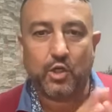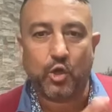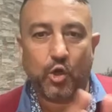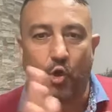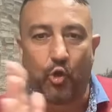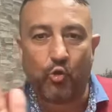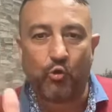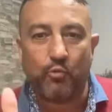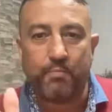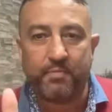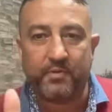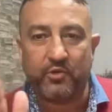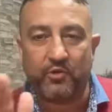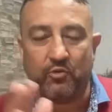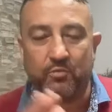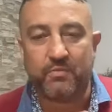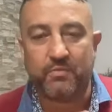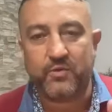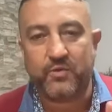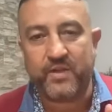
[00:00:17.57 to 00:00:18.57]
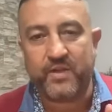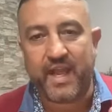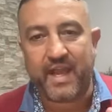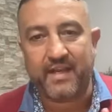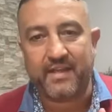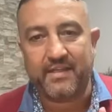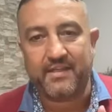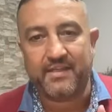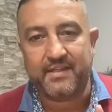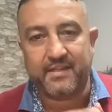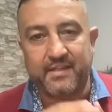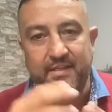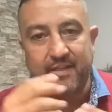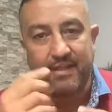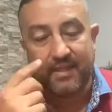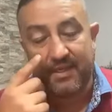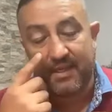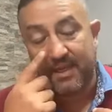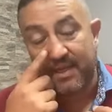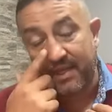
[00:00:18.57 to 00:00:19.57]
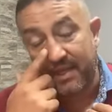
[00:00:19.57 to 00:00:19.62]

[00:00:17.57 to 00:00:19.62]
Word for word: hopium reality